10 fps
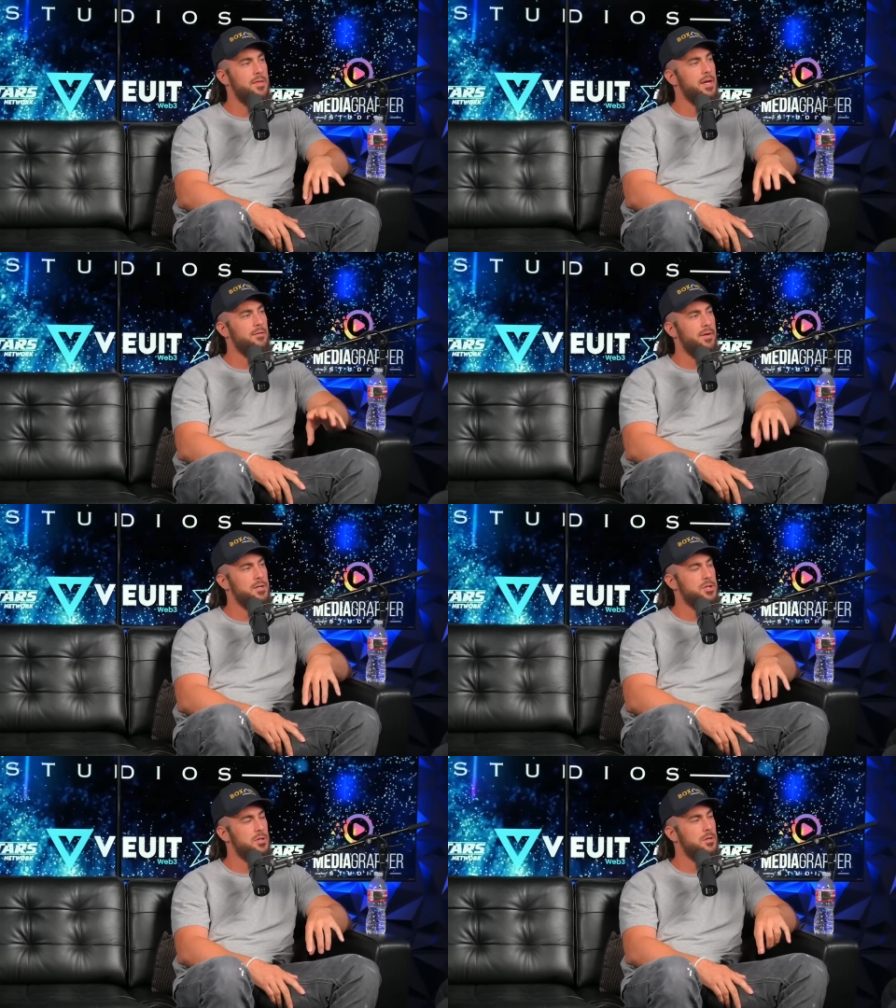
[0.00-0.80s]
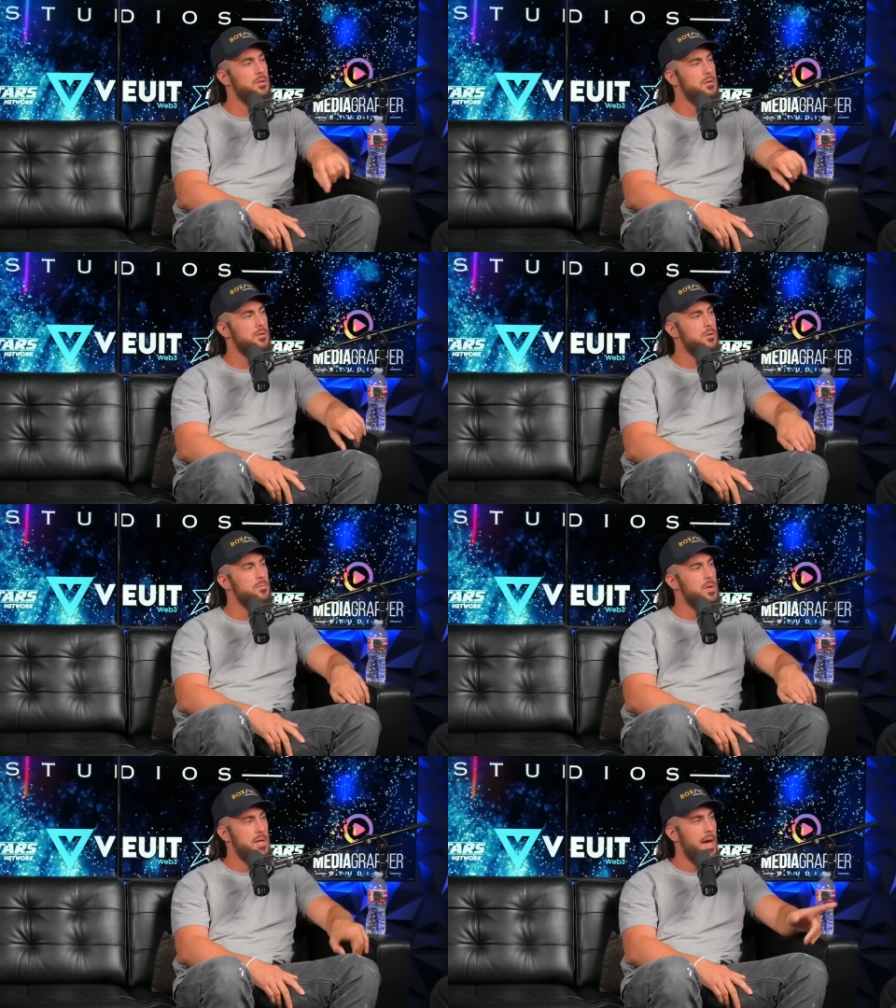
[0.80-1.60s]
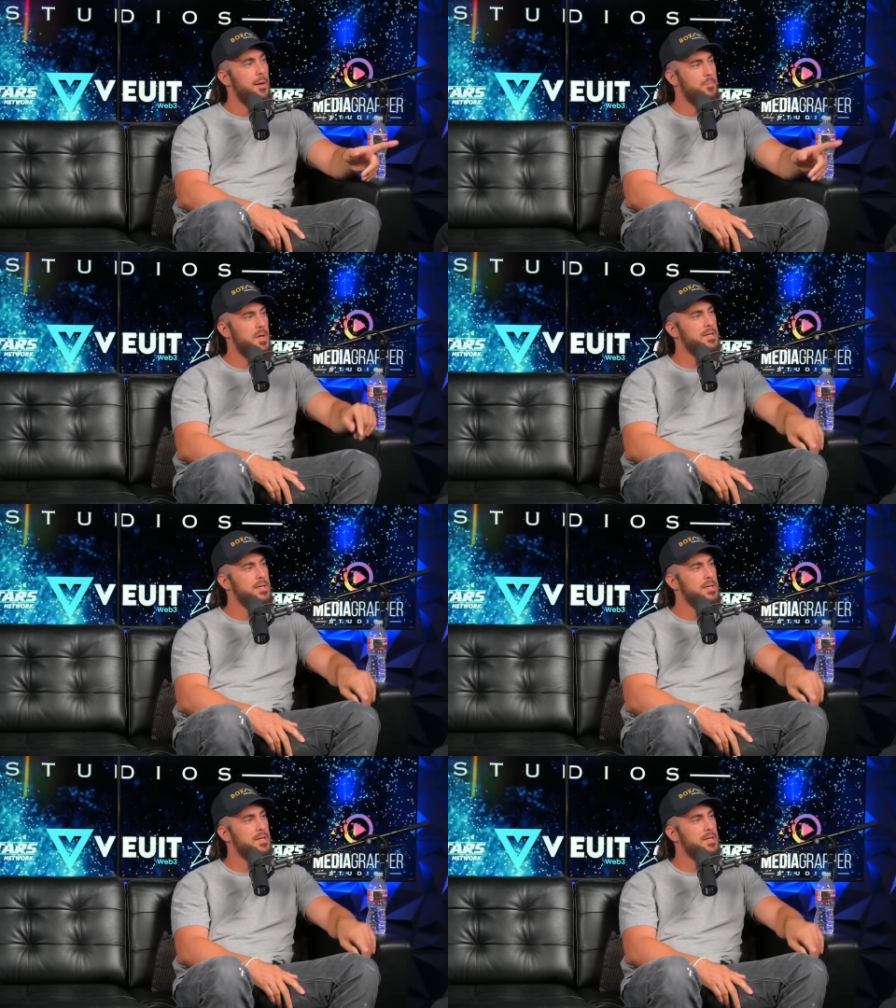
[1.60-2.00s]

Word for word: think so eventually way more durable than the yeah, house that me